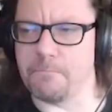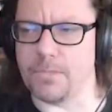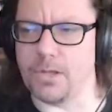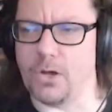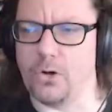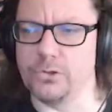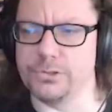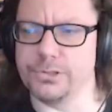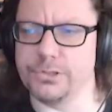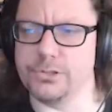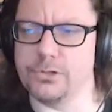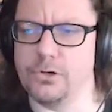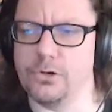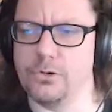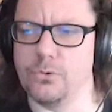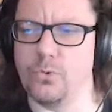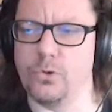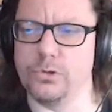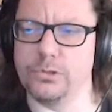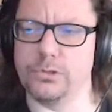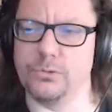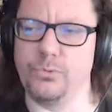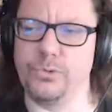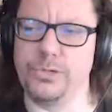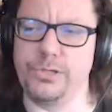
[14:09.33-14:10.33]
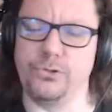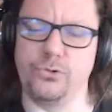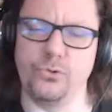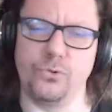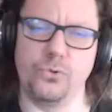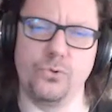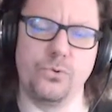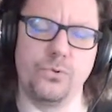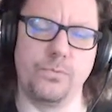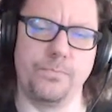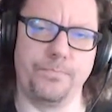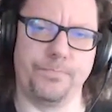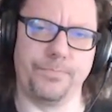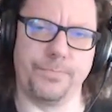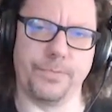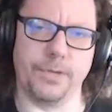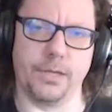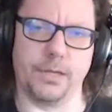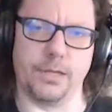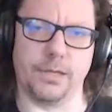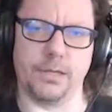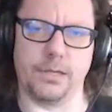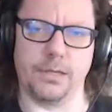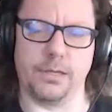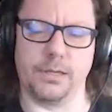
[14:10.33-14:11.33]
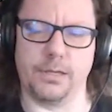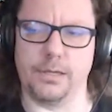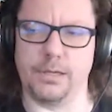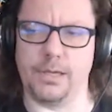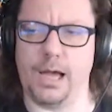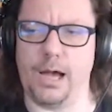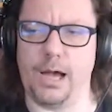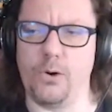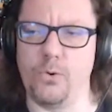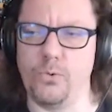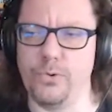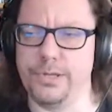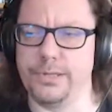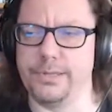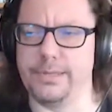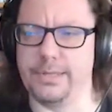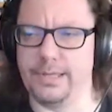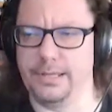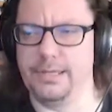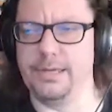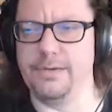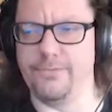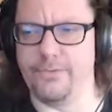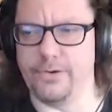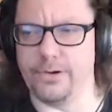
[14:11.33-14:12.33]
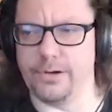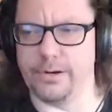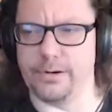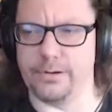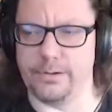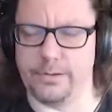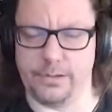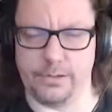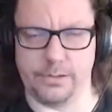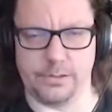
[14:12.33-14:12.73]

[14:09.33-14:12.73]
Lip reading: Also, what we do, how we deliver